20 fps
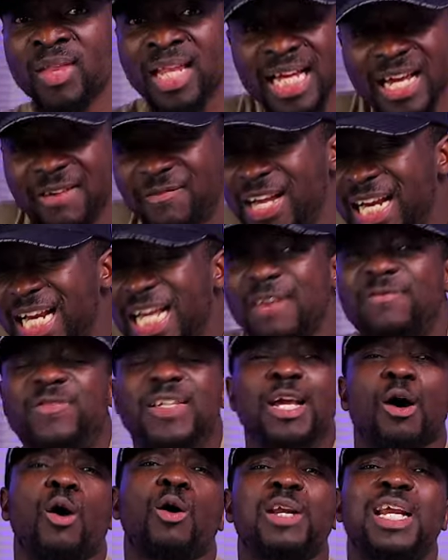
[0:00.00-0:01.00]
Even if
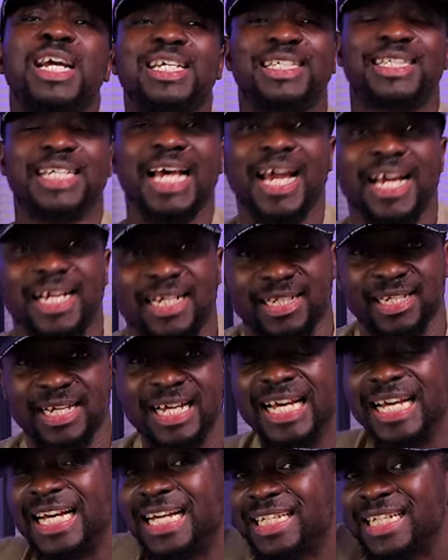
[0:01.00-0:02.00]
the other side
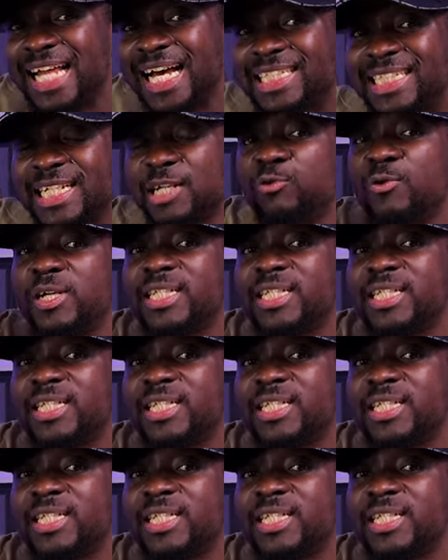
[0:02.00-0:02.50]
doesn't